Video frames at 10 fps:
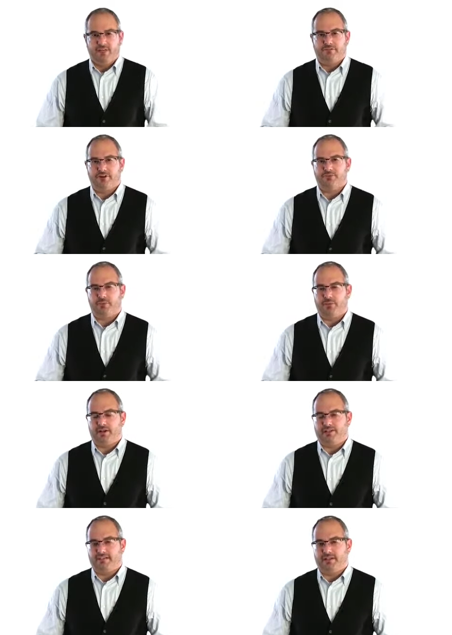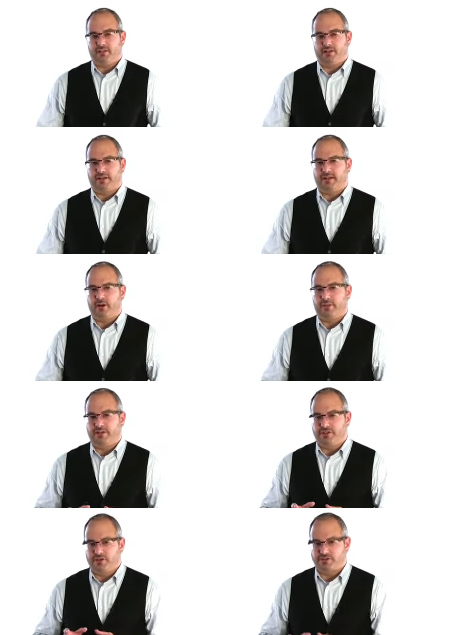First, we'll want to take a look at how we
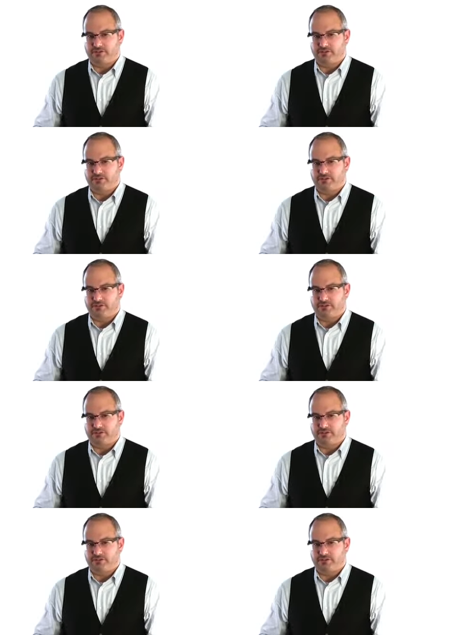can use